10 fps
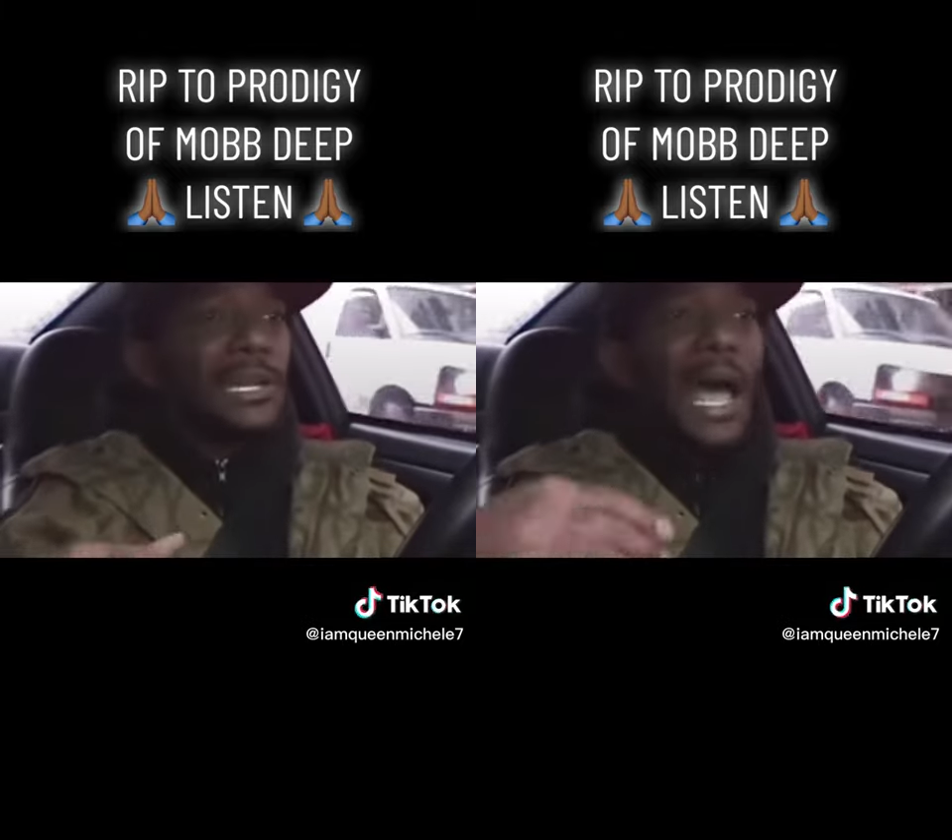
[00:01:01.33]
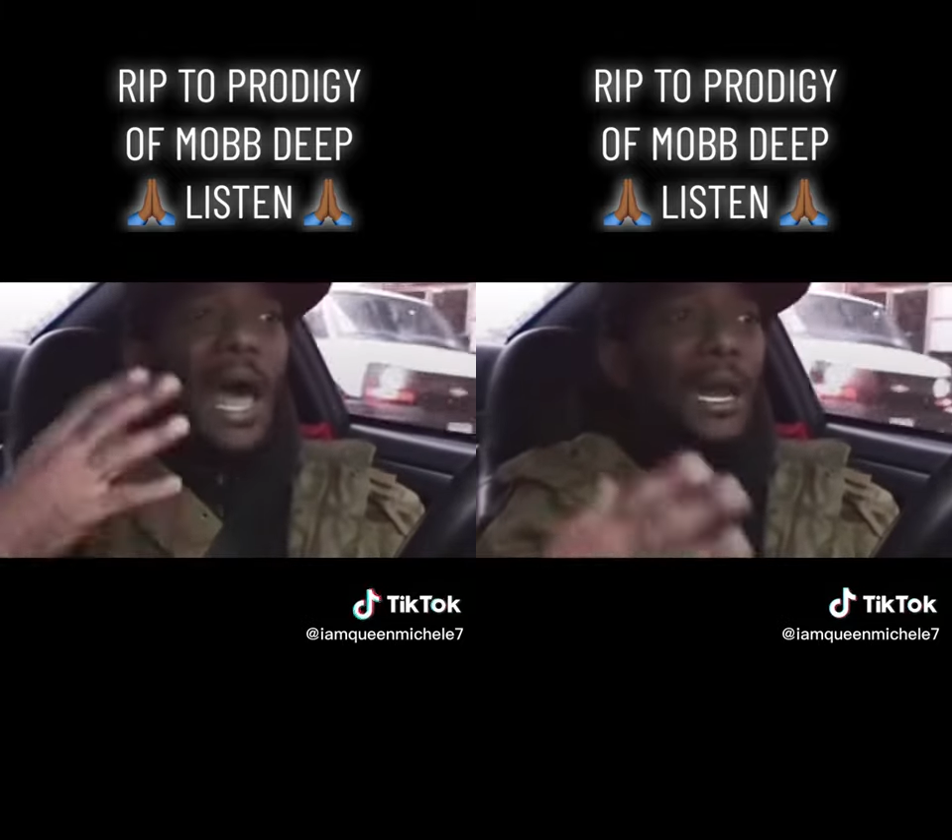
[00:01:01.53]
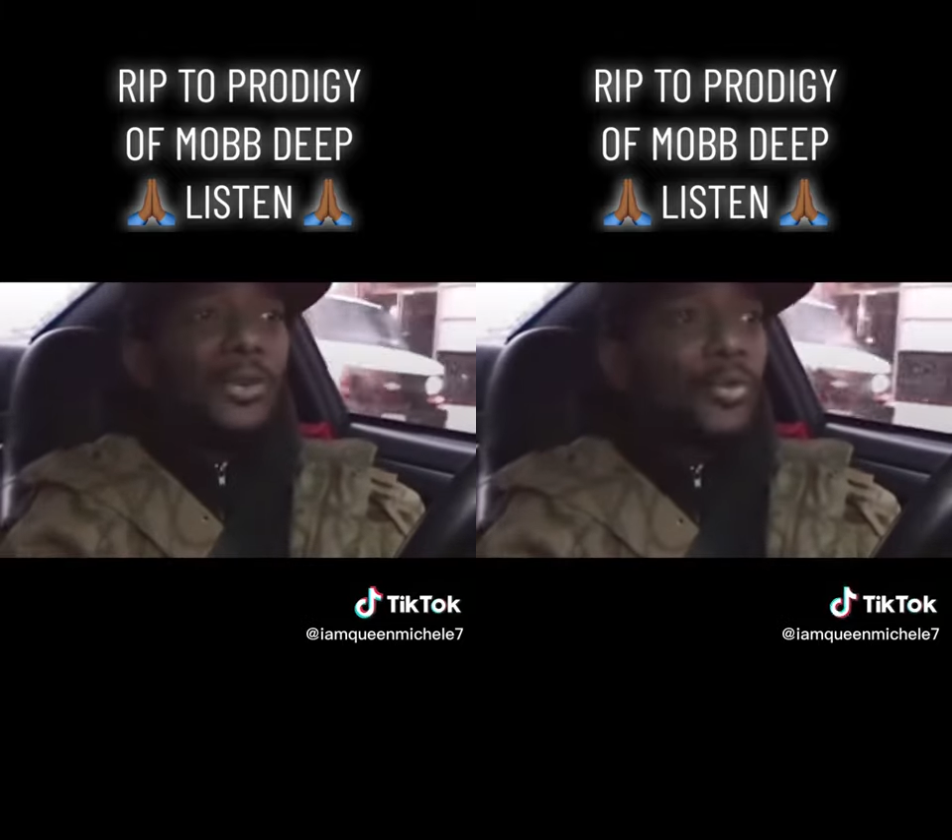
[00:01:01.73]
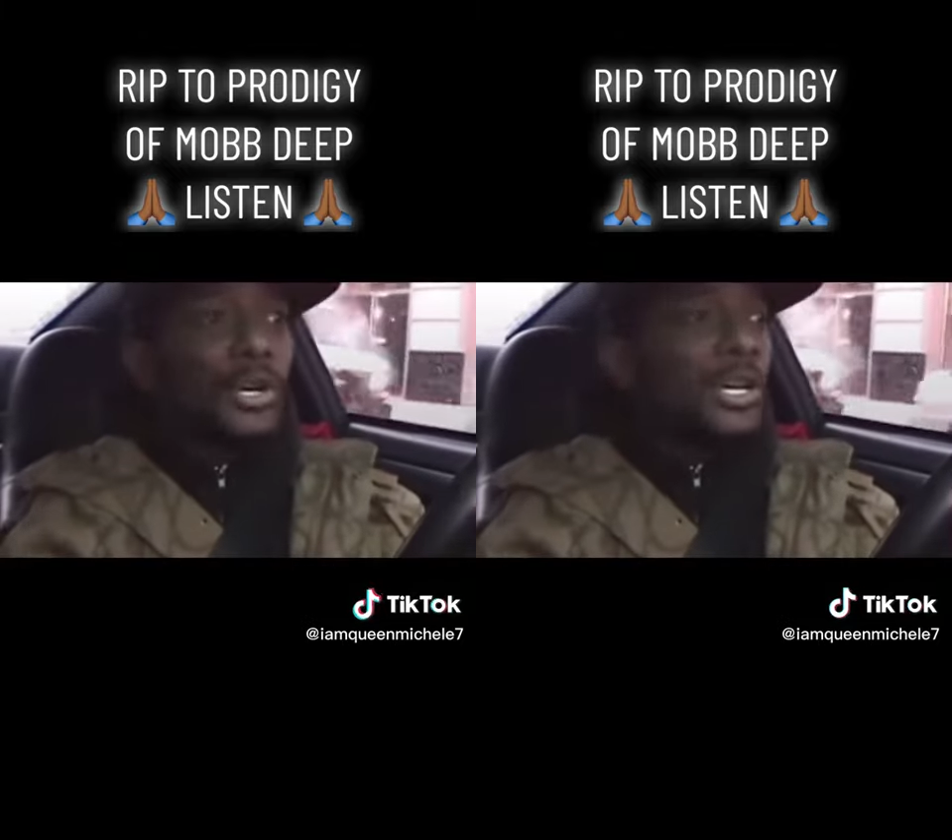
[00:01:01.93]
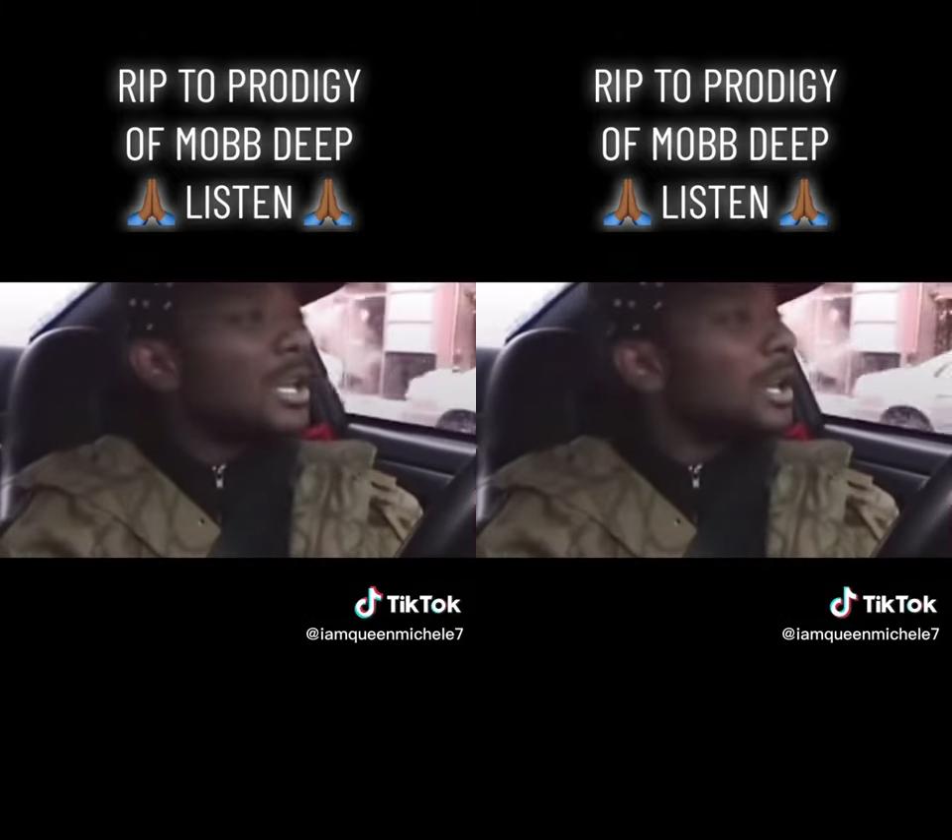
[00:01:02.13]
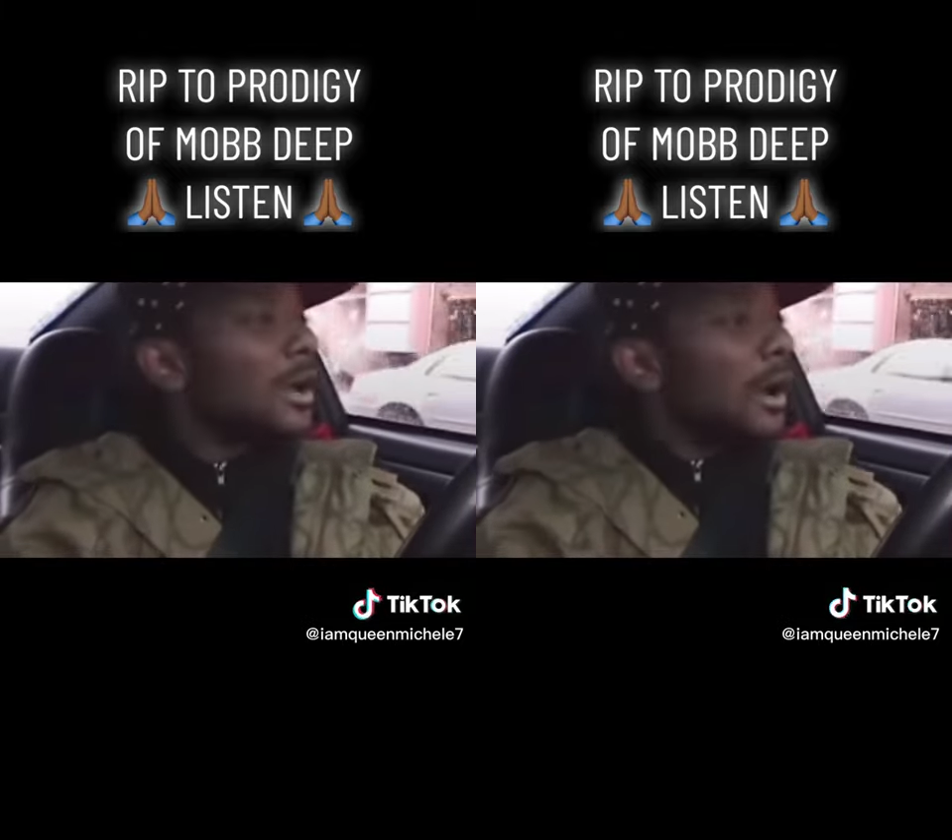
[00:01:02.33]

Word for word: Hollywood,